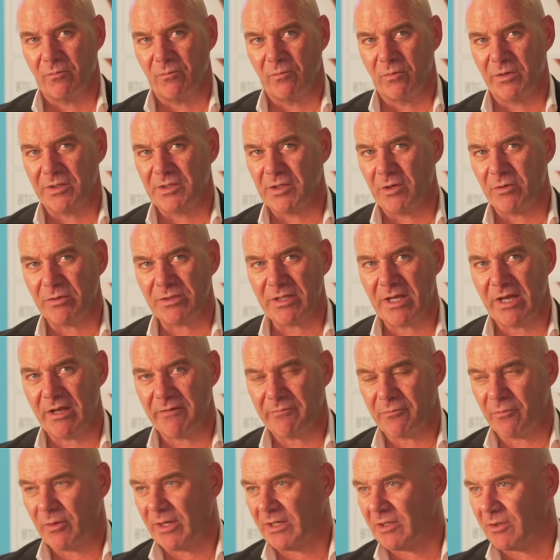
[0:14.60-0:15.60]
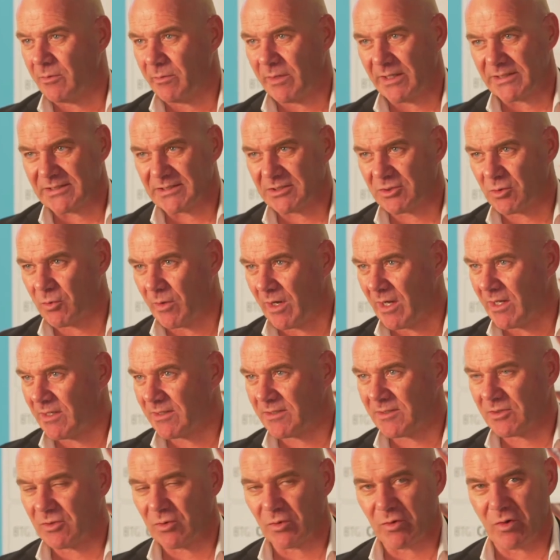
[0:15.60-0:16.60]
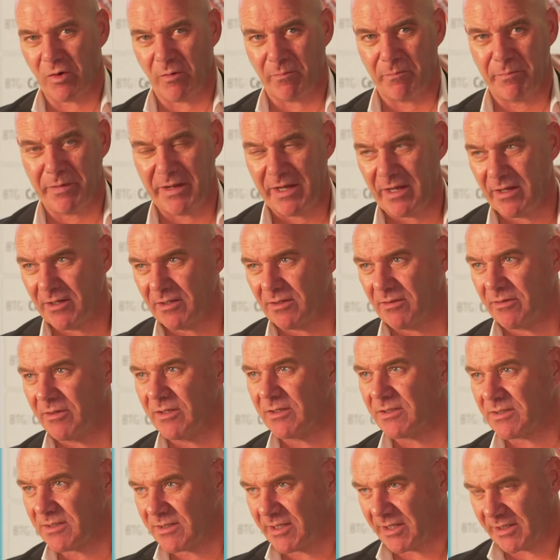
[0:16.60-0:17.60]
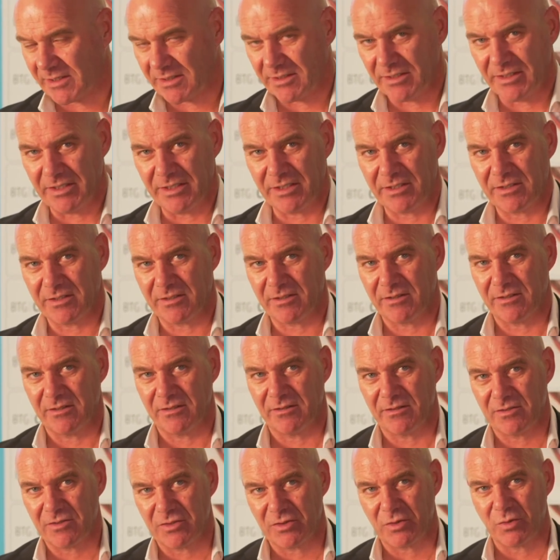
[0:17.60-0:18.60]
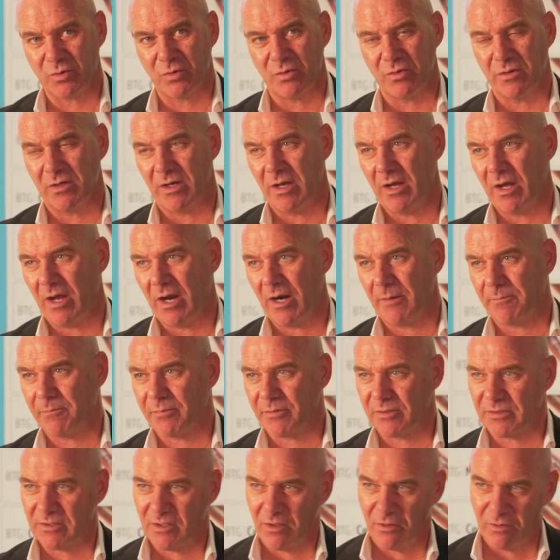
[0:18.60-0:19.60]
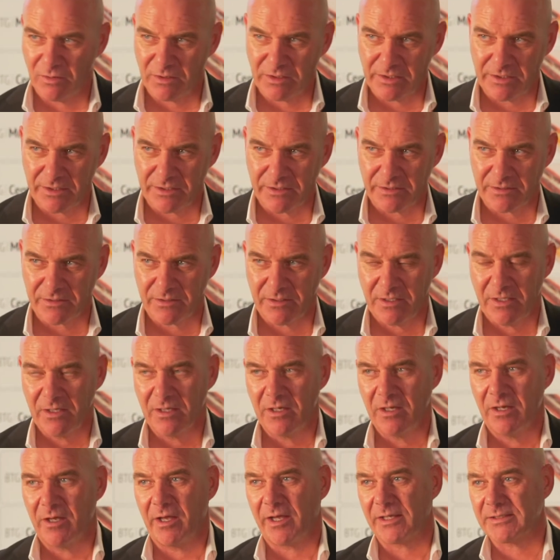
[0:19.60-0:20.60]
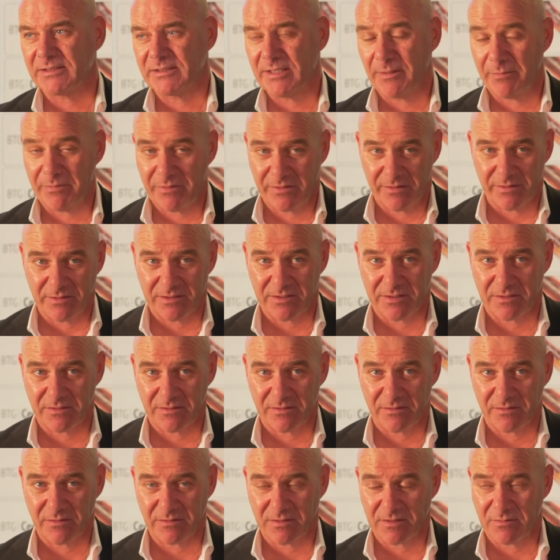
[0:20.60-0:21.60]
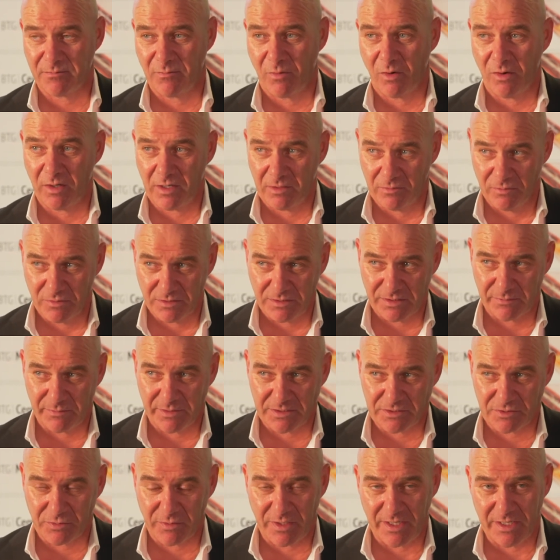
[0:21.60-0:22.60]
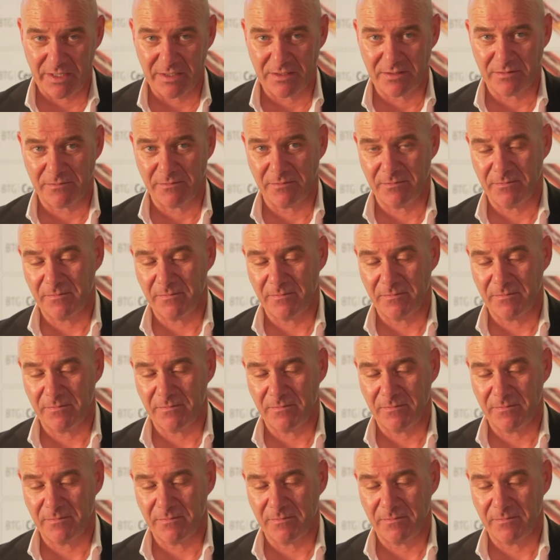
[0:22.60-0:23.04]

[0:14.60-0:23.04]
We don't have randomized trials to compare this technique to heparin only, except this smaller Ultima trial.